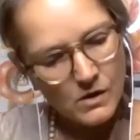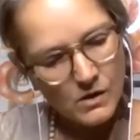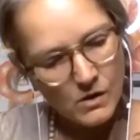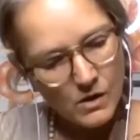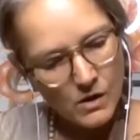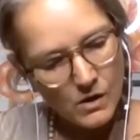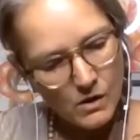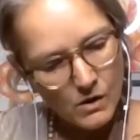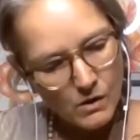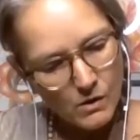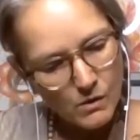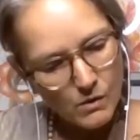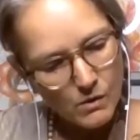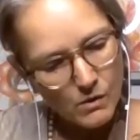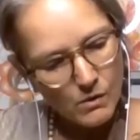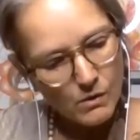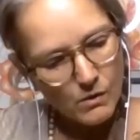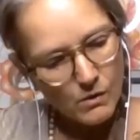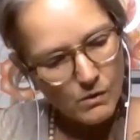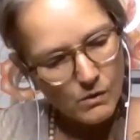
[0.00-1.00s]

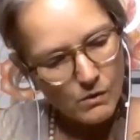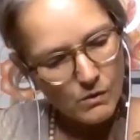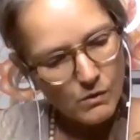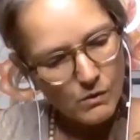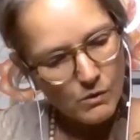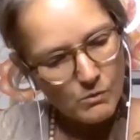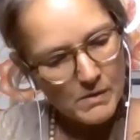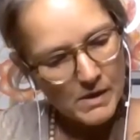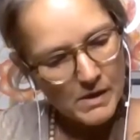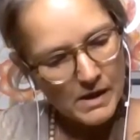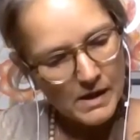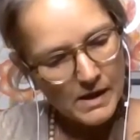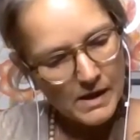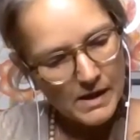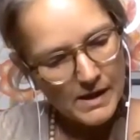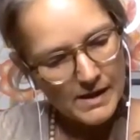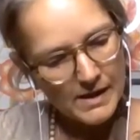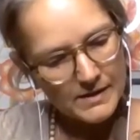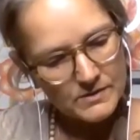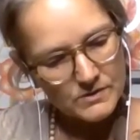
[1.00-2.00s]
Oh,
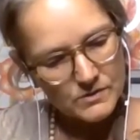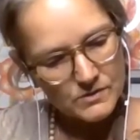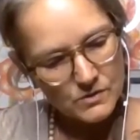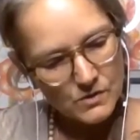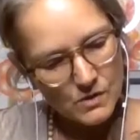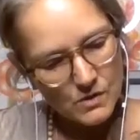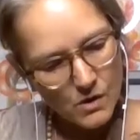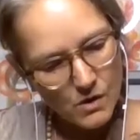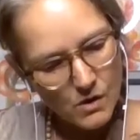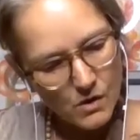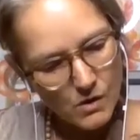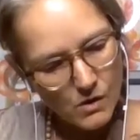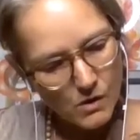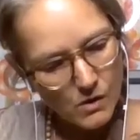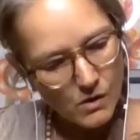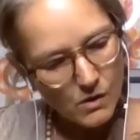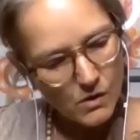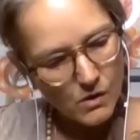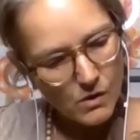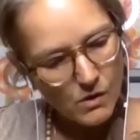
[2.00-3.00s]
my
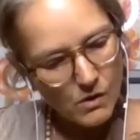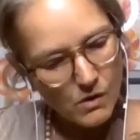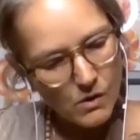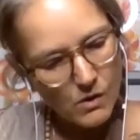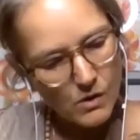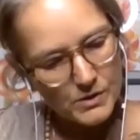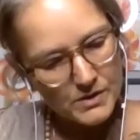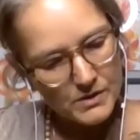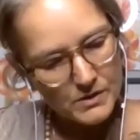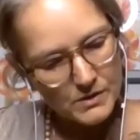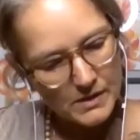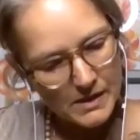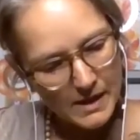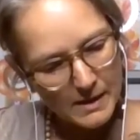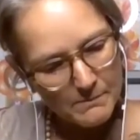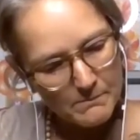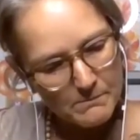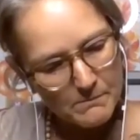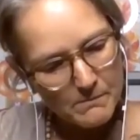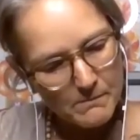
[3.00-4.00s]
soul, you
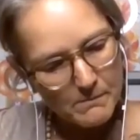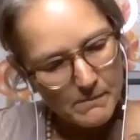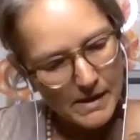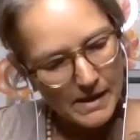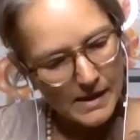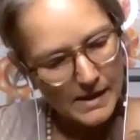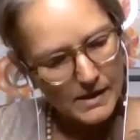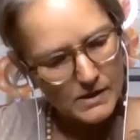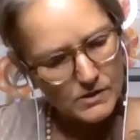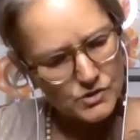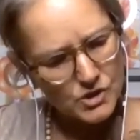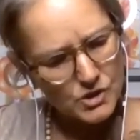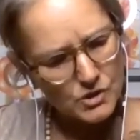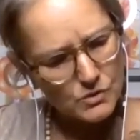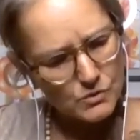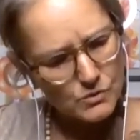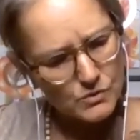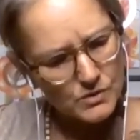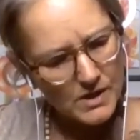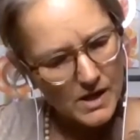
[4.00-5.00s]
come and
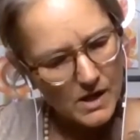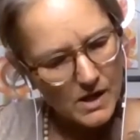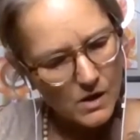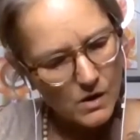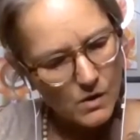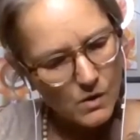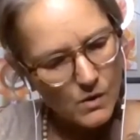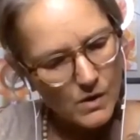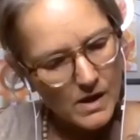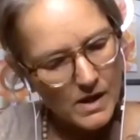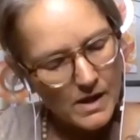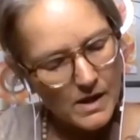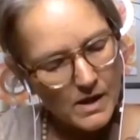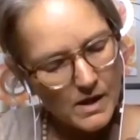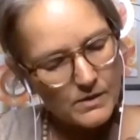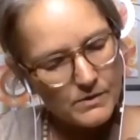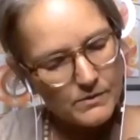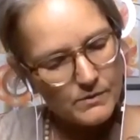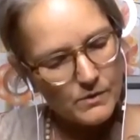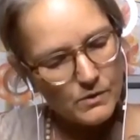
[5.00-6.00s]
you go
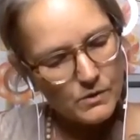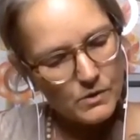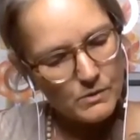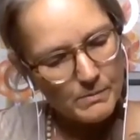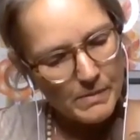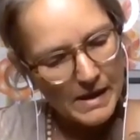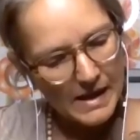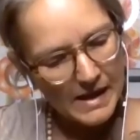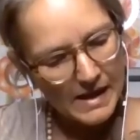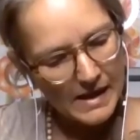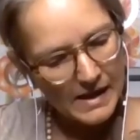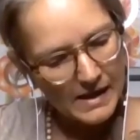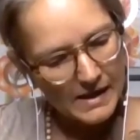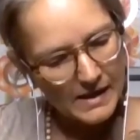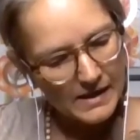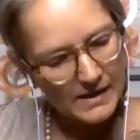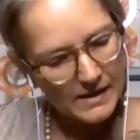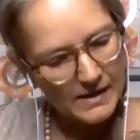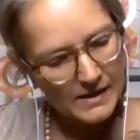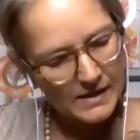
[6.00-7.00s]
through the
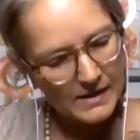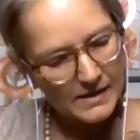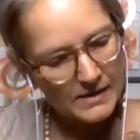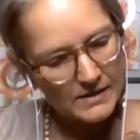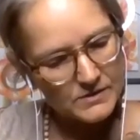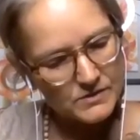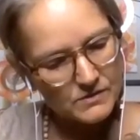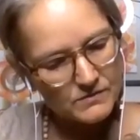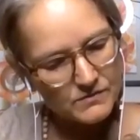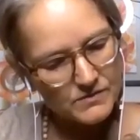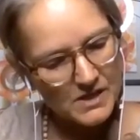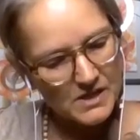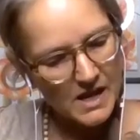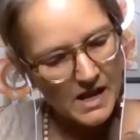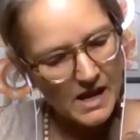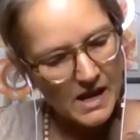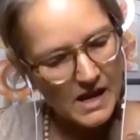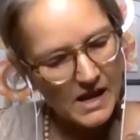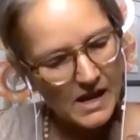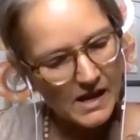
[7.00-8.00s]
paths of
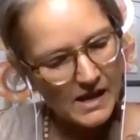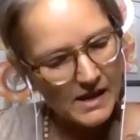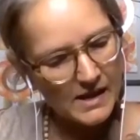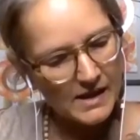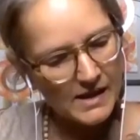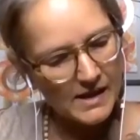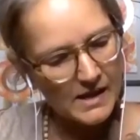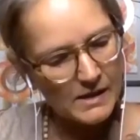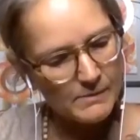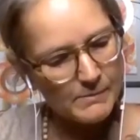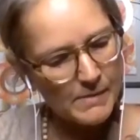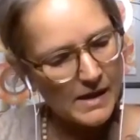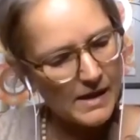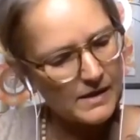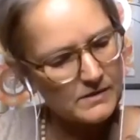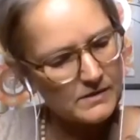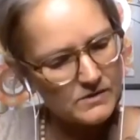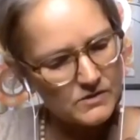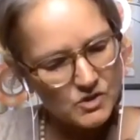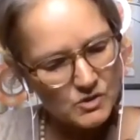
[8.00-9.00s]
time
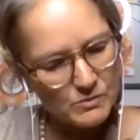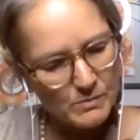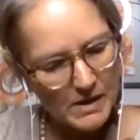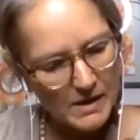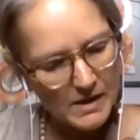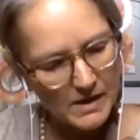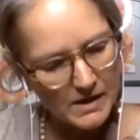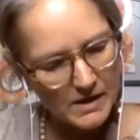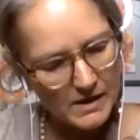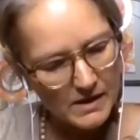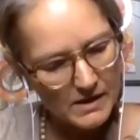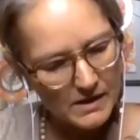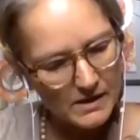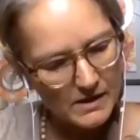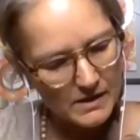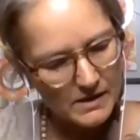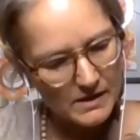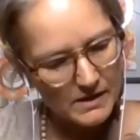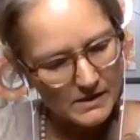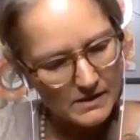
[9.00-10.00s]
and
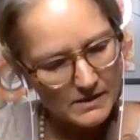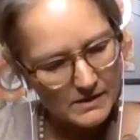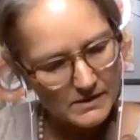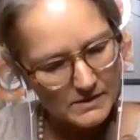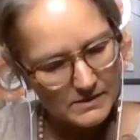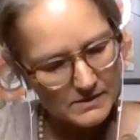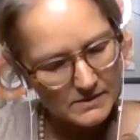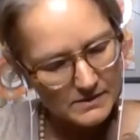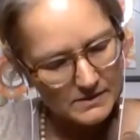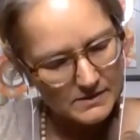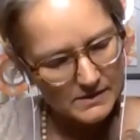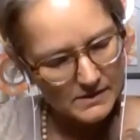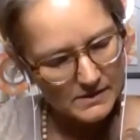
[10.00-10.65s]
space.